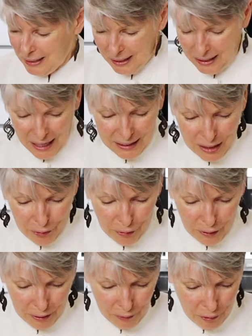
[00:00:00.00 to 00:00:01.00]

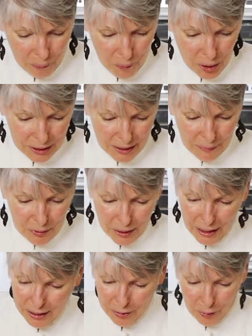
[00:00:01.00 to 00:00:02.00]
Different from one time to
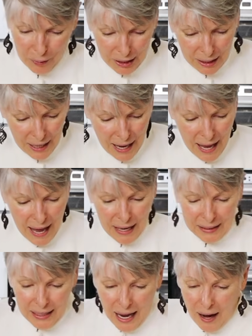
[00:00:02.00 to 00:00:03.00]
another. Okay,
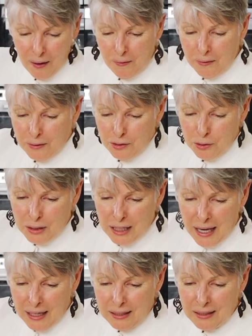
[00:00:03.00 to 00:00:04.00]
and now you
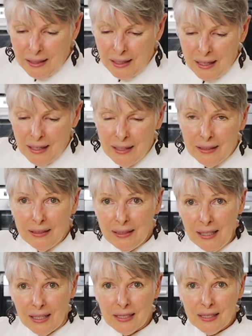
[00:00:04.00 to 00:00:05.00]
take
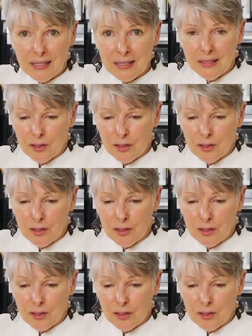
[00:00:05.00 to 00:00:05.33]
this.